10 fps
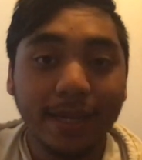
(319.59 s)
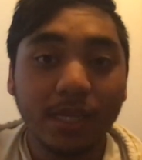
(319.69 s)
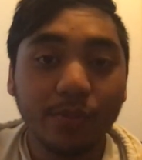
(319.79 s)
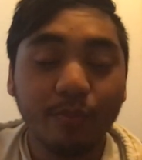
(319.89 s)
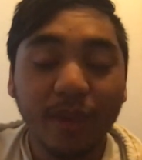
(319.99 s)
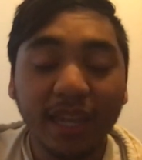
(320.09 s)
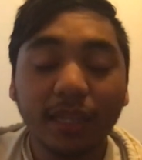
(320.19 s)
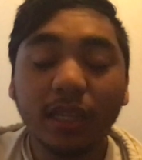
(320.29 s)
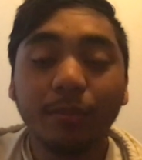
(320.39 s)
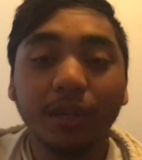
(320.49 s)
is
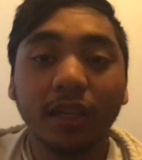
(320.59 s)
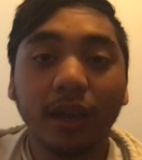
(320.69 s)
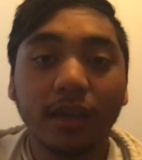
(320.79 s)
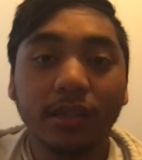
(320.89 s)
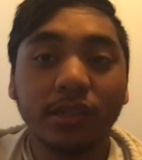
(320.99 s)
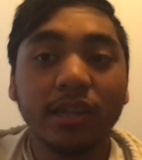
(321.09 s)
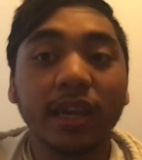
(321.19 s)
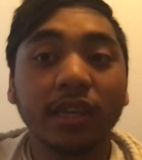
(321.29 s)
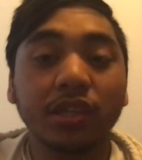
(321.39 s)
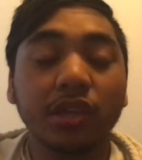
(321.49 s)
mainly because the
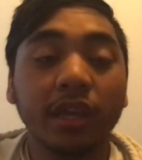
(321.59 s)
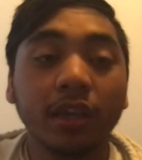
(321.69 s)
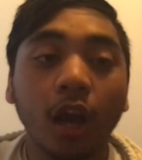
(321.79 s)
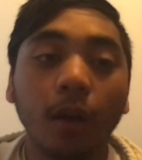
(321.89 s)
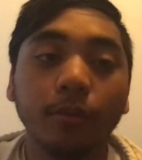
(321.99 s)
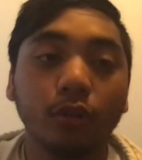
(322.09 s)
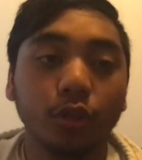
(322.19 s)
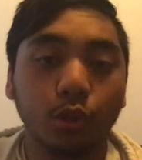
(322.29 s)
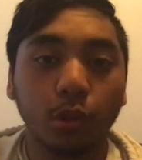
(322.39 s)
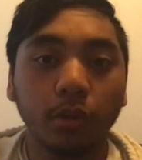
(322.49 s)
deck is a combo
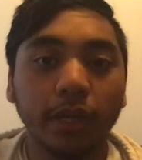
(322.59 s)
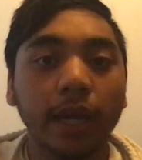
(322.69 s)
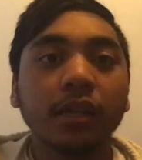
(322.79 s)
control deck.